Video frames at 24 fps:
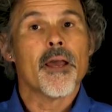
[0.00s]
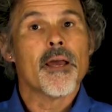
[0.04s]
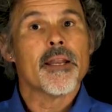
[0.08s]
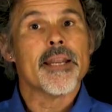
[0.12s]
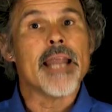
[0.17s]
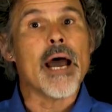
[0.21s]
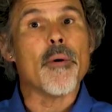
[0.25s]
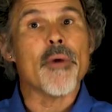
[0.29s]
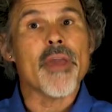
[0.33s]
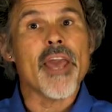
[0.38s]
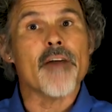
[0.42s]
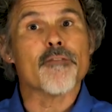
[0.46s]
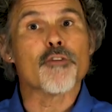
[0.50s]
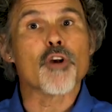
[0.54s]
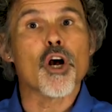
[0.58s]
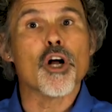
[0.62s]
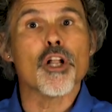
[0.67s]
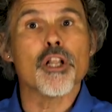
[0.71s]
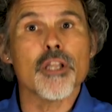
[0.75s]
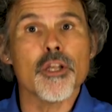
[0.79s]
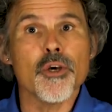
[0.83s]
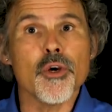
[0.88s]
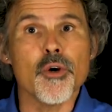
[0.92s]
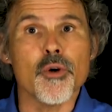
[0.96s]
Now we have
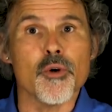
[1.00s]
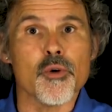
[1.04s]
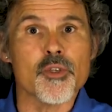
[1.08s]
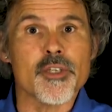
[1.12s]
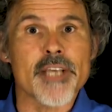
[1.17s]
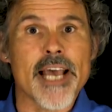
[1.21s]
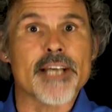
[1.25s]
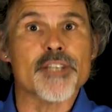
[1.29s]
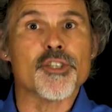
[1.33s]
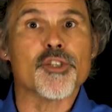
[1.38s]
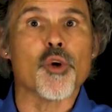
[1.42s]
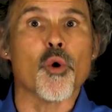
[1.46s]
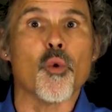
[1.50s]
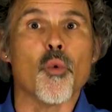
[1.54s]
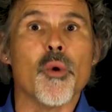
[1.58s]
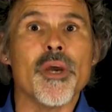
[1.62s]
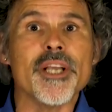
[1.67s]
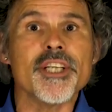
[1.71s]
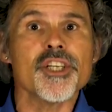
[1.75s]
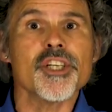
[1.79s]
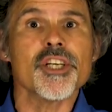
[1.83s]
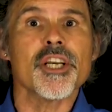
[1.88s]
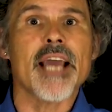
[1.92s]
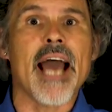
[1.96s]
clues as to
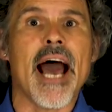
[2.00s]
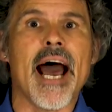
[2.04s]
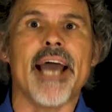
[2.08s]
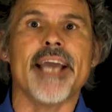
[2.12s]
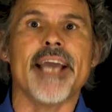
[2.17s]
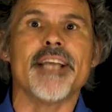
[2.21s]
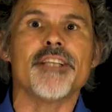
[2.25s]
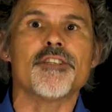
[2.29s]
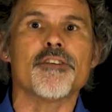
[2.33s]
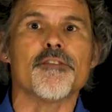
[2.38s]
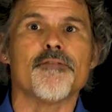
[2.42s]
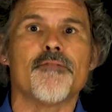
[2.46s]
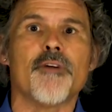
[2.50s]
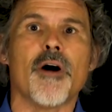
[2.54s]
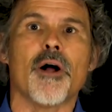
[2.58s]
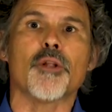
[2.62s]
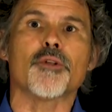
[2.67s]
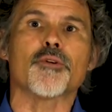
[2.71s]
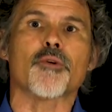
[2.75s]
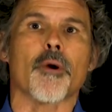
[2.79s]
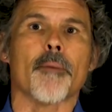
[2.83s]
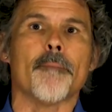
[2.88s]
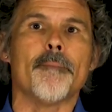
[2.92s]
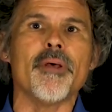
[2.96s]
which kinds of
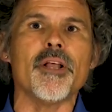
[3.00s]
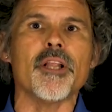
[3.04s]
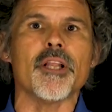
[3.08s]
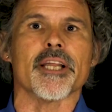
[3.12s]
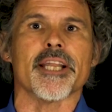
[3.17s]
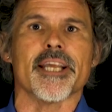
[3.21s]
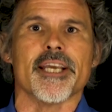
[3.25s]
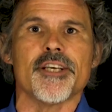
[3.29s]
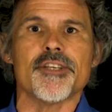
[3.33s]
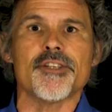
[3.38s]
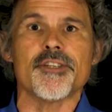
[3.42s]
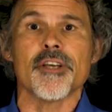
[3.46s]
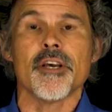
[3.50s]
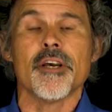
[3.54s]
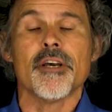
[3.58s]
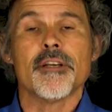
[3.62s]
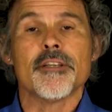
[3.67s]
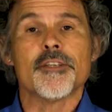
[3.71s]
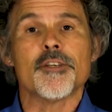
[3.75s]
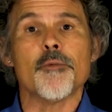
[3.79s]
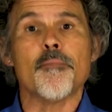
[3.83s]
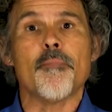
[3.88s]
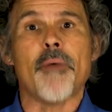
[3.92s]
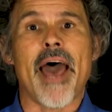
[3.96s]
vulnerabilities
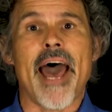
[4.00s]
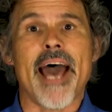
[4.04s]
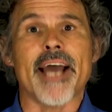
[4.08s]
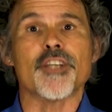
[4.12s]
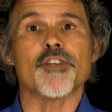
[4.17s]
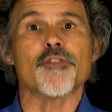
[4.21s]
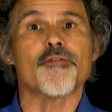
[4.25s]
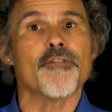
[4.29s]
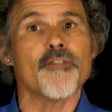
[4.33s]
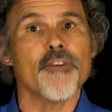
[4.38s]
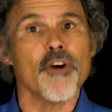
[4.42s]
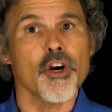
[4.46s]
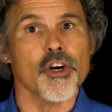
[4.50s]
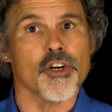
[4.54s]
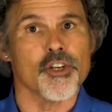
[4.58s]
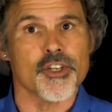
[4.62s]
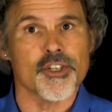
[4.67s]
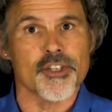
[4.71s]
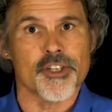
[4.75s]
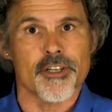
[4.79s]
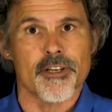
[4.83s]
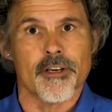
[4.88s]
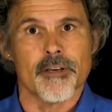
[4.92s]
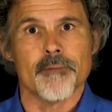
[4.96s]
to patch
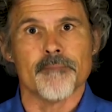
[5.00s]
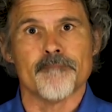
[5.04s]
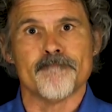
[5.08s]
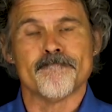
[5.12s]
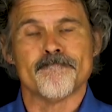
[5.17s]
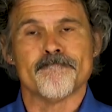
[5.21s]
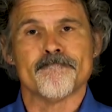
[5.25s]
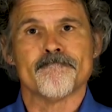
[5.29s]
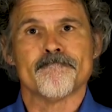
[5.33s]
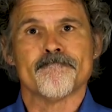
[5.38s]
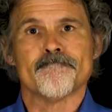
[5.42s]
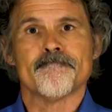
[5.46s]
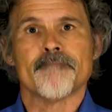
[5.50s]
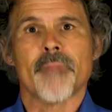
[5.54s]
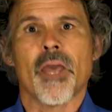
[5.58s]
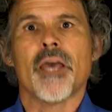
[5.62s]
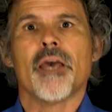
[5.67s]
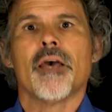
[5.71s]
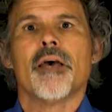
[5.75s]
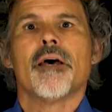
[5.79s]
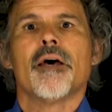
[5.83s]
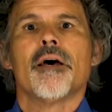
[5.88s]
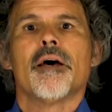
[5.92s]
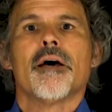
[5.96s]
first.
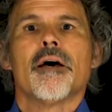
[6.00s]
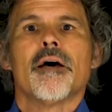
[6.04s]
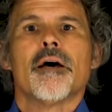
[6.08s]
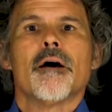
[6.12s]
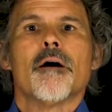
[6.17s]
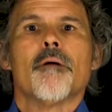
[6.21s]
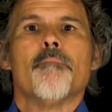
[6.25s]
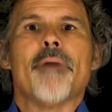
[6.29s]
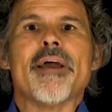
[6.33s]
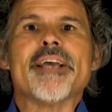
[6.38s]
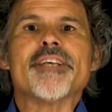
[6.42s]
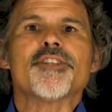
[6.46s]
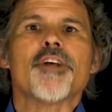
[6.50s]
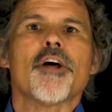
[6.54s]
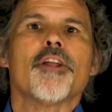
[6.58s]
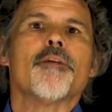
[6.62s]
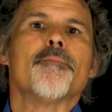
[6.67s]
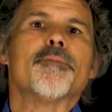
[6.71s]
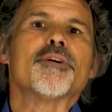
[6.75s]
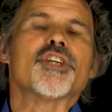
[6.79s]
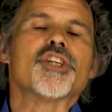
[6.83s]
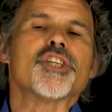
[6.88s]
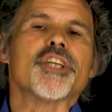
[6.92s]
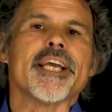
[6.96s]
Based on the
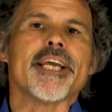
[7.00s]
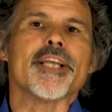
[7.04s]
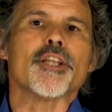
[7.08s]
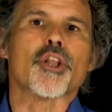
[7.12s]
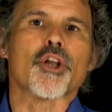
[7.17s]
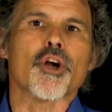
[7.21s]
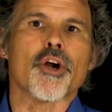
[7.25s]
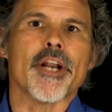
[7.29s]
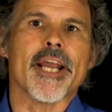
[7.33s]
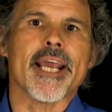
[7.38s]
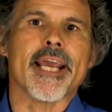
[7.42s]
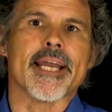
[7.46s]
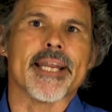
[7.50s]
machine learning